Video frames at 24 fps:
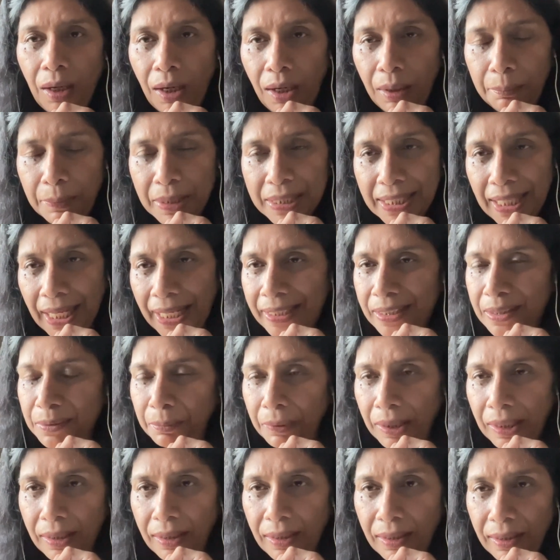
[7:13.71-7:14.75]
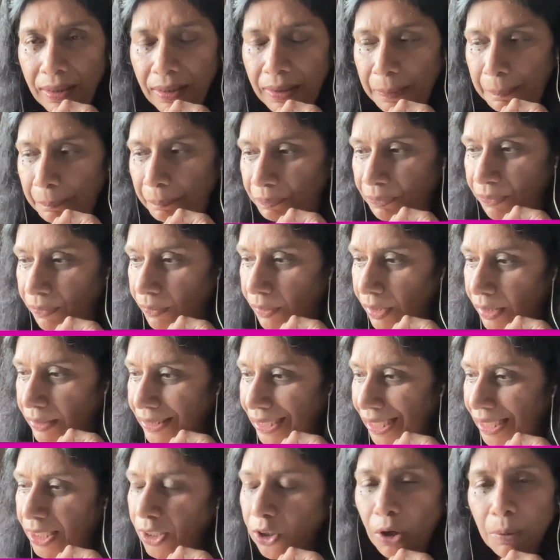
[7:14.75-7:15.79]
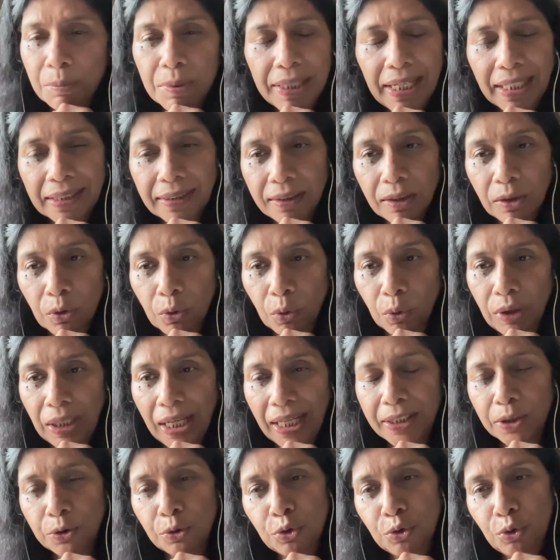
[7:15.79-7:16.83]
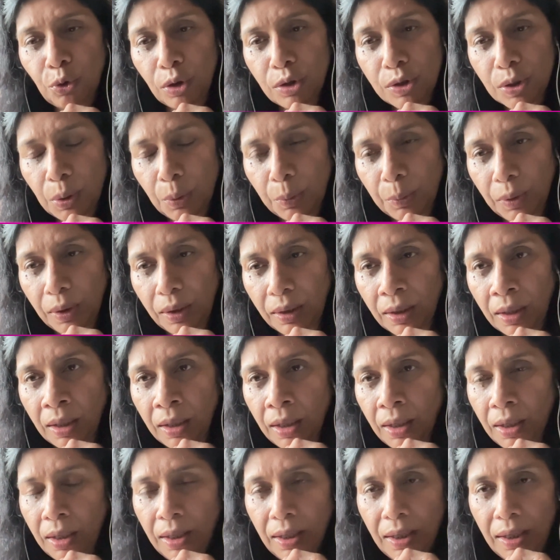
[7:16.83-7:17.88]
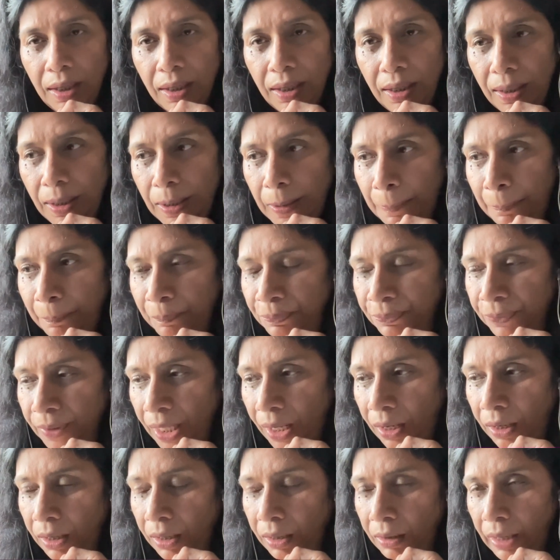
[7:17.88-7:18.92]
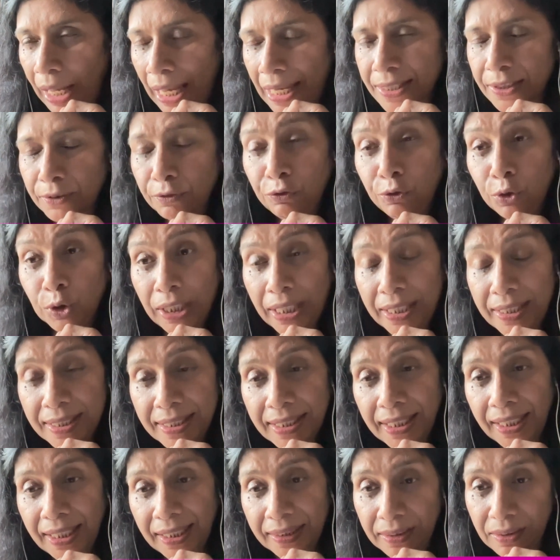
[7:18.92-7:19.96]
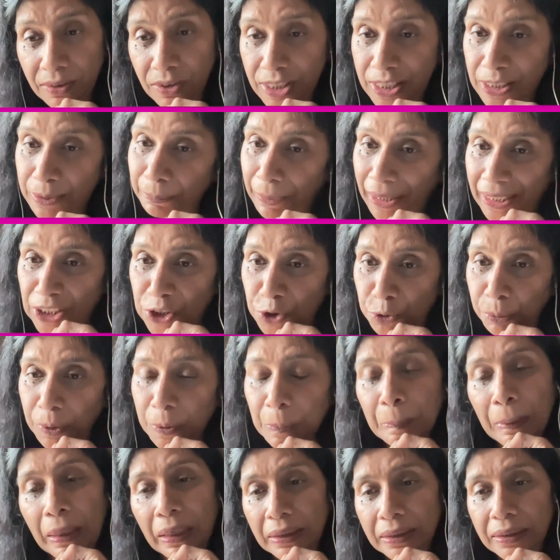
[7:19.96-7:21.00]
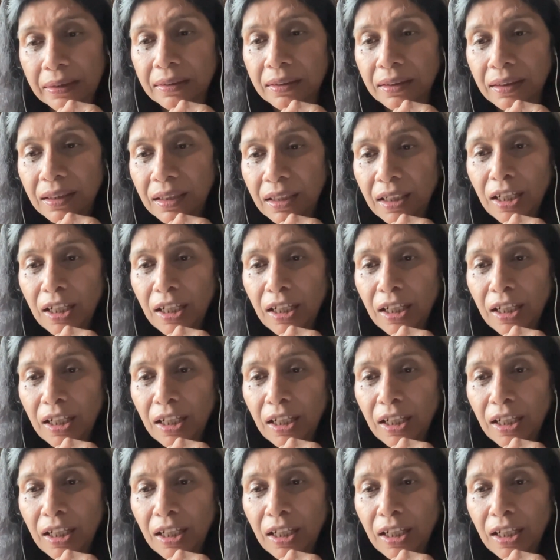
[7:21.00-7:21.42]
Besides my telecom sector role, I used to also work as a forensic and a risk management partner.